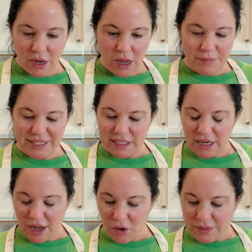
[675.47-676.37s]
It's
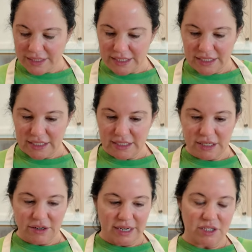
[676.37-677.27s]
not always necessary.